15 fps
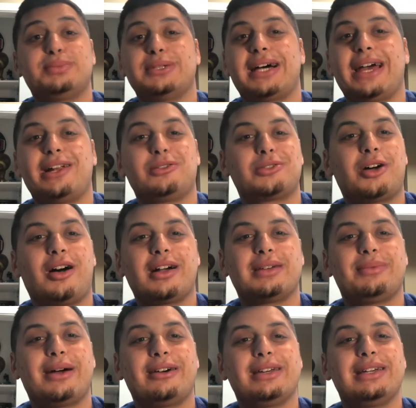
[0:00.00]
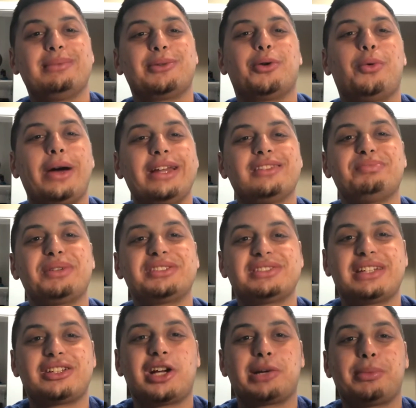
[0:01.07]
but I don't talk about him quite as much as I
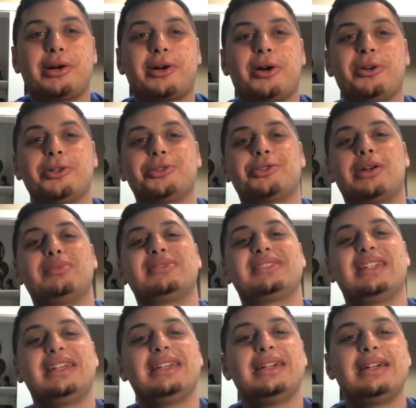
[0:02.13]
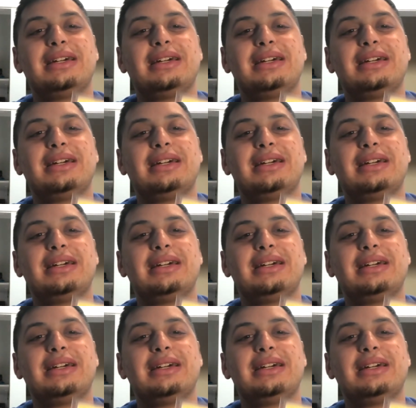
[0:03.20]
talk about Carl Yastrzemski,